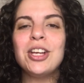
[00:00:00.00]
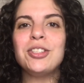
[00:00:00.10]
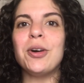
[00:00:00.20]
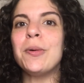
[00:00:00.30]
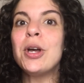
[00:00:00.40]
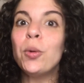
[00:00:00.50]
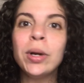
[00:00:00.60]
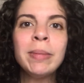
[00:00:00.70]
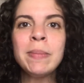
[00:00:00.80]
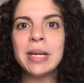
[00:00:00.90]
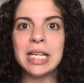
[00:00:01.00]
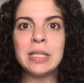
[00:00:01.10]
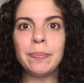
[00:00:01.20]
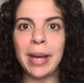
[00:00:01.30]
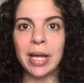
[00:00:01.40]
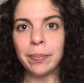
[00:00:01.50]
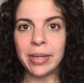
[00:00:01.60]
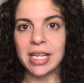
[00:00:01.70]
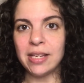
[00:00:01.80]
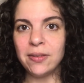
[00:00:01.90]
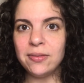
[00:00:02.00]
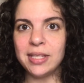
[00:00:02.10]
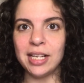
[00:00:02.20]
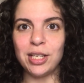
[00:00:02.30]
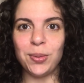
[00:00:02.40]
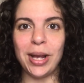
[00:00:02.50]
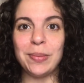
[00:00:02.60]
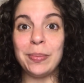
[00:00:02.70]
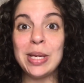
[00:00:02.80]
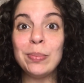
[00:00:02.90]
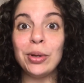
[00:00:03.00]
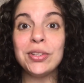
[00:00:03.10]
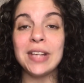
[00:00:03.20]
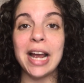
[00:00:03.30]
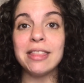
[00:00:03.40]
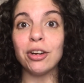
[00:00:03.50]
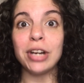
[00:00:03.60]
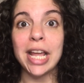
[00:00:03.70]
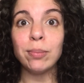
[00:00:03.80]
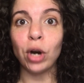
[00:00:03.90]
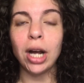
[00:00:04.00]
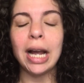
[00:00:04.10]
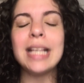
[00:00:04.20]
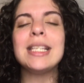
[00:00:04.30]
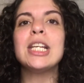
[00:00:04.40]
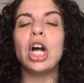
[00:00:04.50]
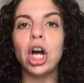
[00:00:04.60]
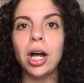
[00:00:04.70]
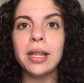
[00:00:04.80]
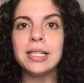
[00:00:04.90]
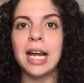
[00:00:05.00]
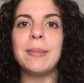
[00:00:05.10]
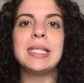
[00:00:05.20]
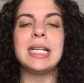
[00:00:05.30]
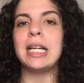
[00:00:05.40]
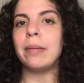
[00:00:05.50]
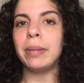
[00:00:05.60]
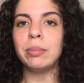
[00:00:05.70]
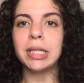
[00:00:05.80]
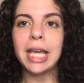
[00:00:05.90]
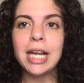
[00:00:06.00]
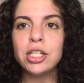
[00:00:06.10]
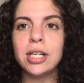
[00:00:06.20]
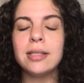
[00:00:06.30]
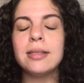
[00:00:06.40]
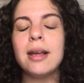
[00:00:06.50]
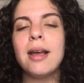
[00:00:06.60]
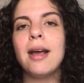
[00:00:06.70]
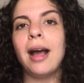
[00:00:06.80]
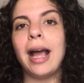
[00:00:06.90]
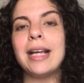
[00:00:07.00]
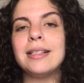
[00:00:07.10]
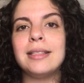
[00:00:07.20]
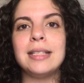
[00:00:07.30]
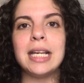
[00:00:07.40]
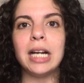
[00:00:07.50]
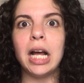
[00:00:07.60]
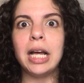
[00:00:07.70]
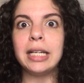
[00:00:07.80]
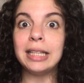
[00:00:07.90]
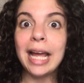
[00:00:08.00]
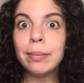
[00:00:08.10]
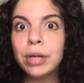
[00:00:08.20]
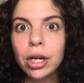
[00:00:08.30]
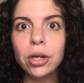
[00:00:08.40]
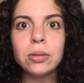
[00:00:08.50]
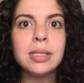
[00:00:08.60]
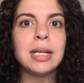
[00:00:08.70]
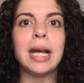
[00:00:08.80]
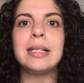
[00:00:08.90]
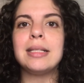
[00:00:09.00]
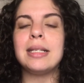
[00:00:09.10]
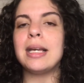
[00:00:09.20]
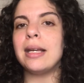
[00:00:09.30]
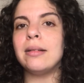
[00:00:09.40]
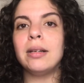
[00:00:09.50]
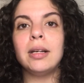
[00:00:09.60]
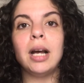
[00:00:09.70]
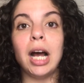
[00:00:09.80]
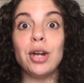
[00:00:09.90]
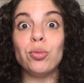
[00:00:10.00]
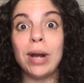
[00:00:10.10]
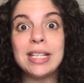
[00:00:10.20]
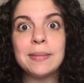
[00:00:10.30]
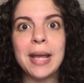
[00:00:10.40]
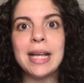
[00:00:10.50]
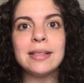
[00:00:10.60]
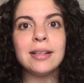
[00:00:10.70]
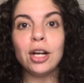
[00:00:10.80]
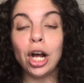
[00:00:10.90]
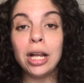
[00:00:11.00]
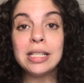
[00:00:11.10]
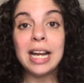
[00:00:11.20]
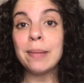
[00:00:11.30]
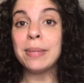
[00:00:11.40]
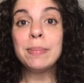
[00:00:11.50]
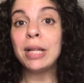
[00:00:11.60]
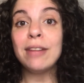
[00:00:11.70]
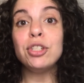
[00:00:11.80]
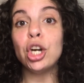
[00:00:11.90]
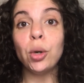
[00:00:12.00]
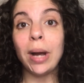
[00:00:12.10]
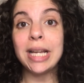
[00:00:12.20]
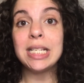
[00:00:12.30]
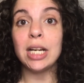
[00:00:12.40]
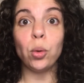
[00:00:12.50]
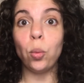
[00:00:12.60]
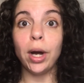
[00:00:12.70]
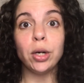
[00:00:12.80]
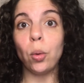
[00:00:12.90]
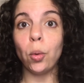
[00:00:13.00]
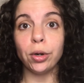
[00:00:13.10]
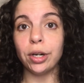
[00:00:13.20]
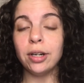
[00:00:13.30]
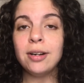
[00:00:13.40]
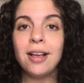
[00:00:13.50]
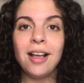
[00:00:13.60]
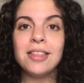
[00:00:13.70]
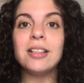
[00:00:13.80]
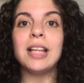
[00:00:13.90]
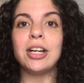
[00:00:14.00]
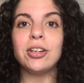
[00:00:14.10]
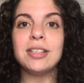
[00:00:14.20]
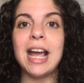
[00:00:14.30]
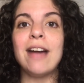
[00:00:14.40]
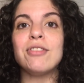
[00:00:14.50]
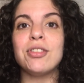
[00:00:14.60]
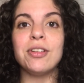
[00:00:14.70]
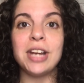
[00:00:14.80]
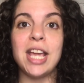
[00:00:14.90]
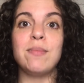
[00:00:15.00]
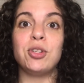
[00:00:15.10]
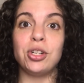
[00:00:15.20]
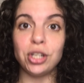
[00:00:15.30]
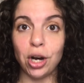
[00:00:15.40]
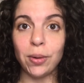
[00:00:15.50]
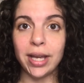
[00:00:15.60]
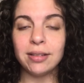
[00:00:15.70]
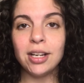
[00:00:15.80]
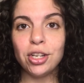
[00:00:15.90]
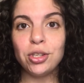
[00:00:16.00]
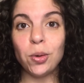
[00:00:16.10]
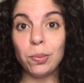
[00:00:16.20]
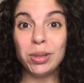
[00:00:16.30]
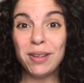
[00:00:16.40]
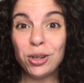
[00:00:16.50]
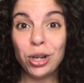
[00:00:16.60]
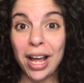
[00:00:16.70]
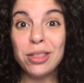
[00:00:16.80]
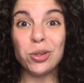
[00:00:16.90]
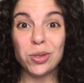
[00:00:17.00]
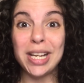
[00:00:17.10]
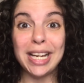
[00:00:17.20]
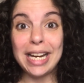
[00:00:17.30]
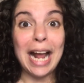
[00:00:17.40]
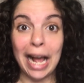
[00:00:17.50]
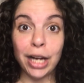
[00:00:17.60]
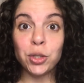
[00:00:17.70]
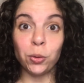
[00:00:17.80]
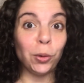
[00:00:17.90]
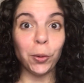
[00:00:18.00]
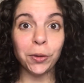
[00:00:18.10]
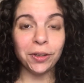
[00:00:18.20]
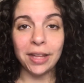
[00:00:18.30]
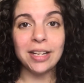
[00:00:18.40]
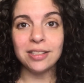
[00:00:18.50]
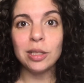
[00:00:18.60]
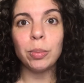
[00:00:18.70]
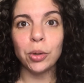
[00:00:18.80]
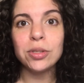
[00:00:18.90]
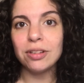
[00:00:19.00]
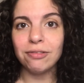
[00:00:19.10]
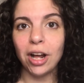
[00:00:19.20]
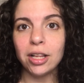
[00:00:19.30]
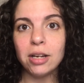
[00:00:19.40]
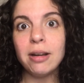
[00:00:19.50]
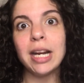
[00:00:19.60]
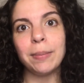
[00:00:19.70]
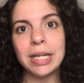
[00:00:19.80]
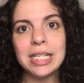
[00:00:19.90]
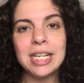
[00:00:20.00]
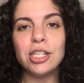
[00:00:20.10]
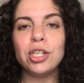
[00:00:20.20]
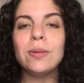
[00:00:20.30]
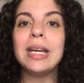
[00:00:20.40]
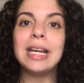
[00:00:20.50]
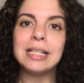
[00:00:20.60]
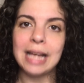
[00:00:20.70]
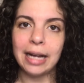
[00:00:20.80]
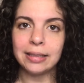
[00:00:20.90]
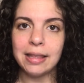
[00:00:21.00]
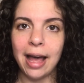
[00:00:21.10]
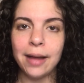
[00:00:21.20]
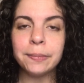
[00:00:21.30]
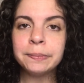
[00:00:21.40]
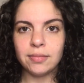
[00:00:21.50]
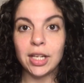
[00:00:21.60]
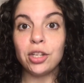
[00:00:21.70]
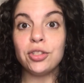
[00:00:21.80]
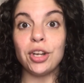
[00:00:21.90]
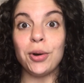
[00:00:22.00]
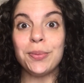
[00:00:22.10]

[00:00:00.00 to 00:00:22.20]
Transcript: So, one of my biggest pet peeves is when people sign their name wrong. I see it all the time. I see it on publications, I see it on lab coats, I see it on resumes all the time. People have no idea what order the letters after their name should go in. So, believe it or not, there's like an actual order that it's supposed to follow, and I'm going to teach you exactly that. So,